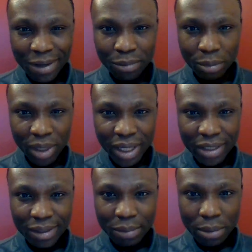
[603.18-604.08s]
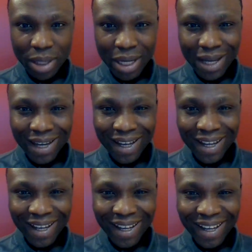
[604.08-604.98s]
and be blessed. Bye
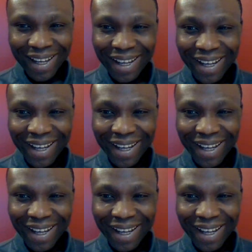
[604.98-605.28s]
bye.